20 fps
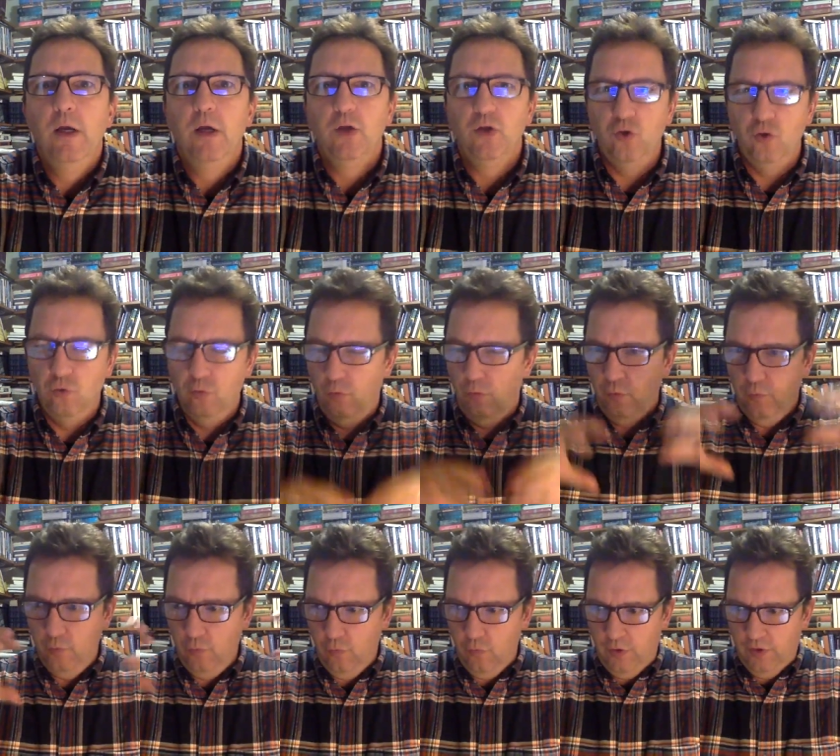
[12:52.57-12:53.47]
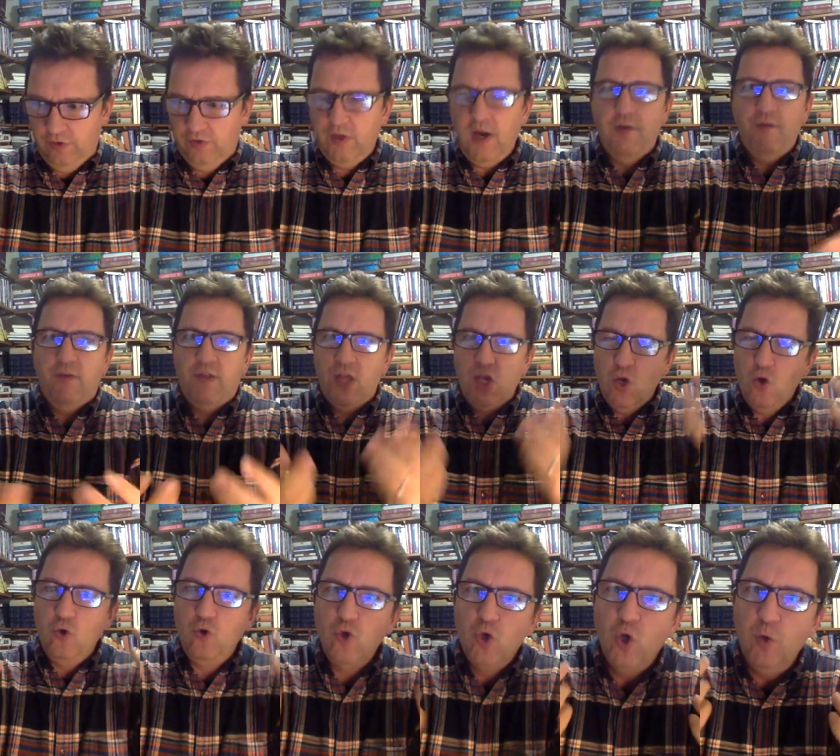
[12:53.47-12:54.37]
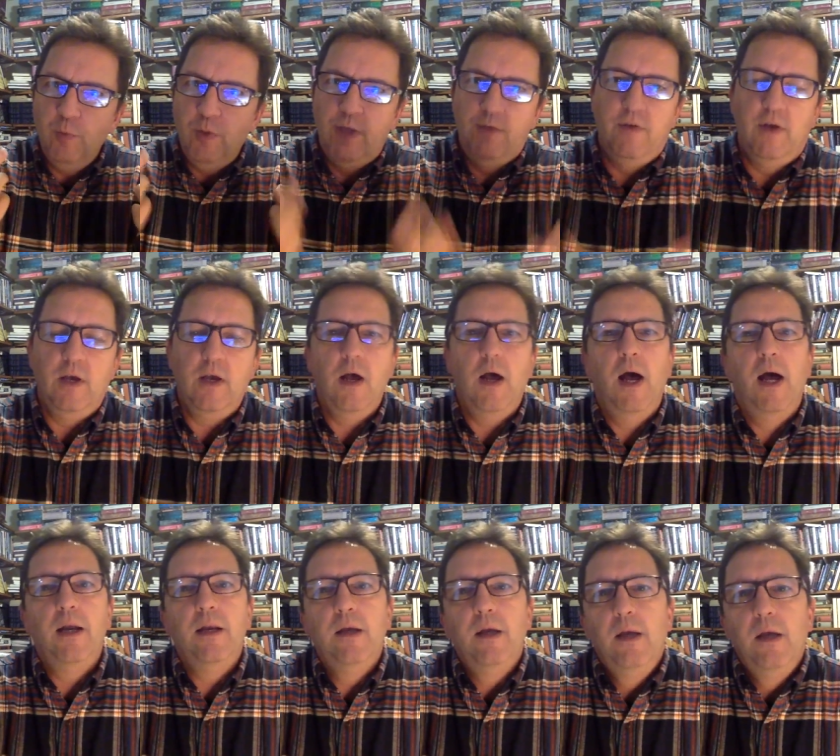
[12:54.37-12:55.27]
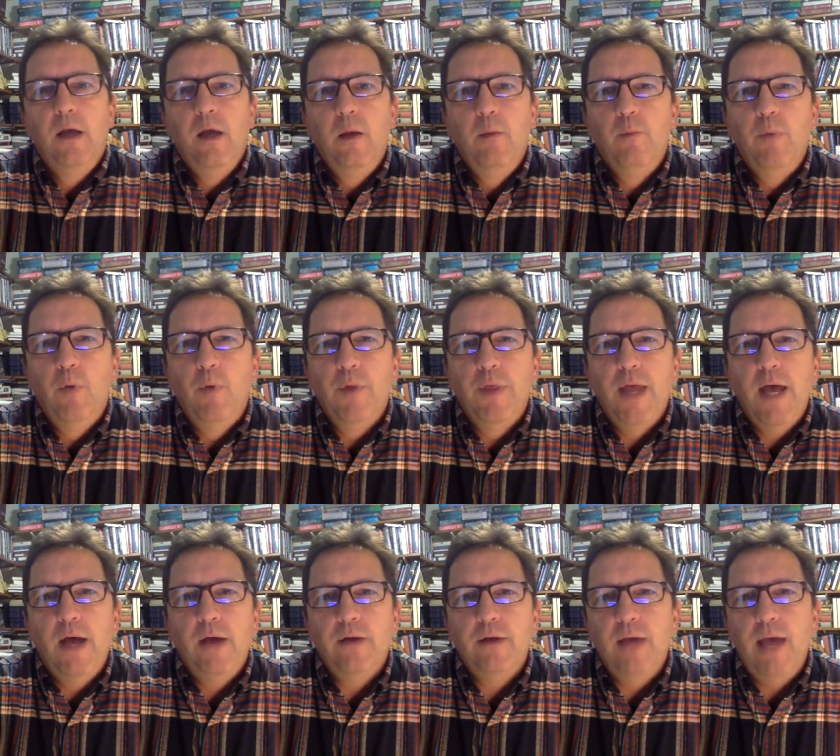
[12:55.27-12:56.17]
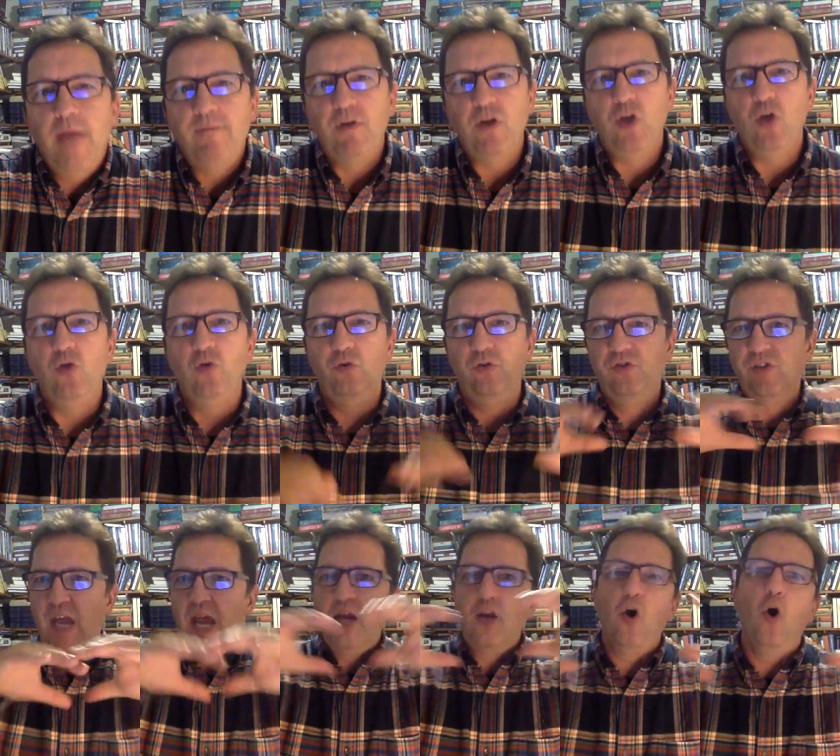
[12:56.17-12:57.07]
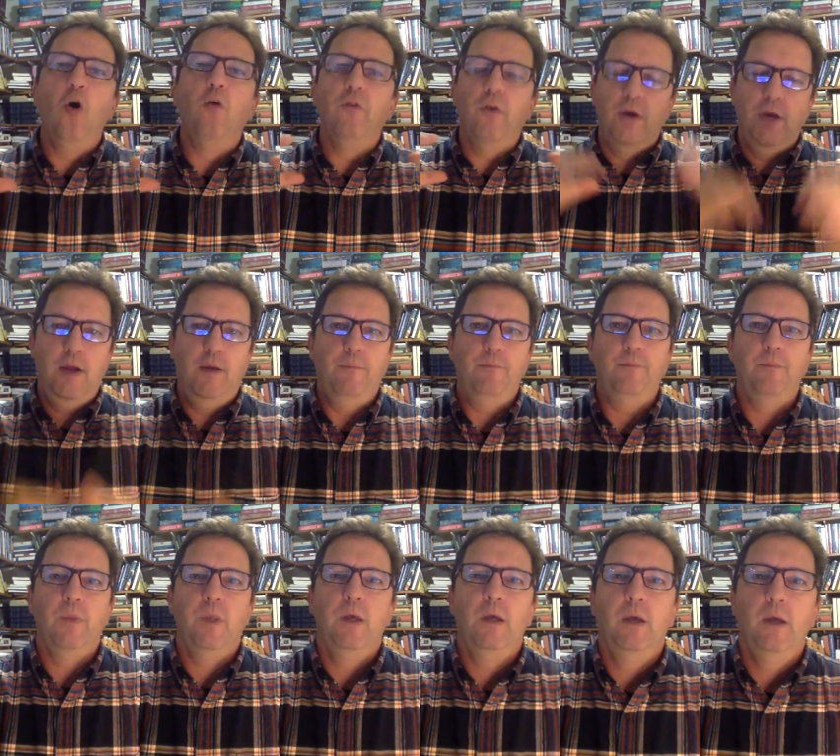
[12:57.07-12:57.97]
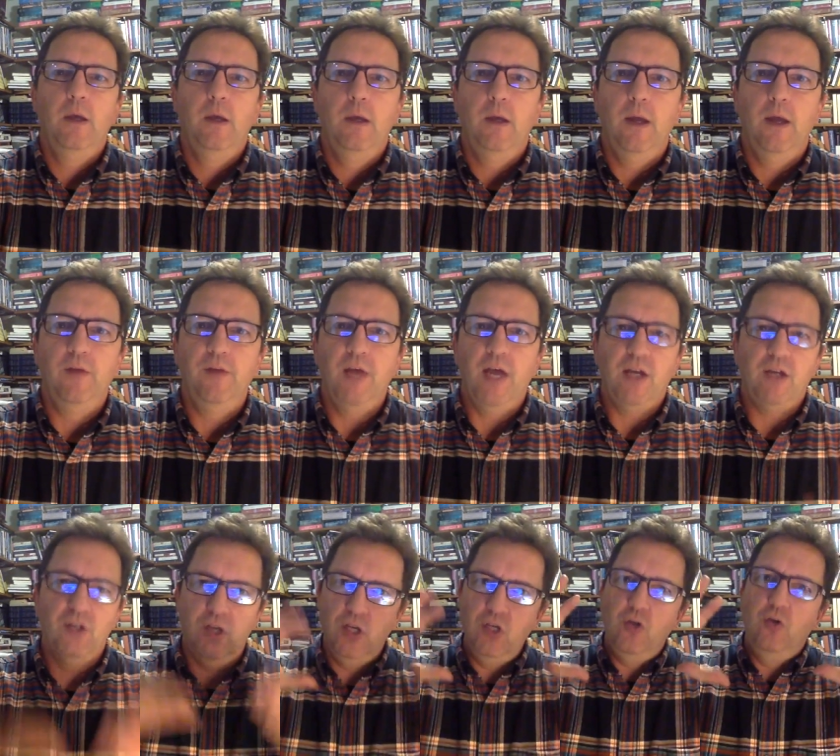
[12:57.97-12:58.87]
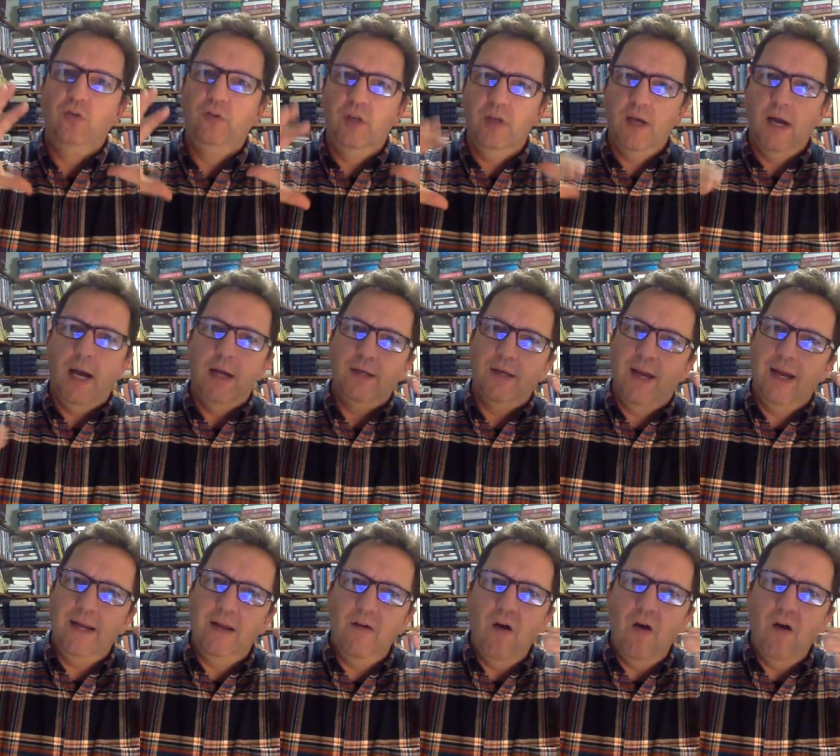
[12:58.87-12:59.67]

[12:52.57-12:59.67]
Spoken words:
to discovering that you do believe in God, but without having you stand over him. It's actually using God to kind of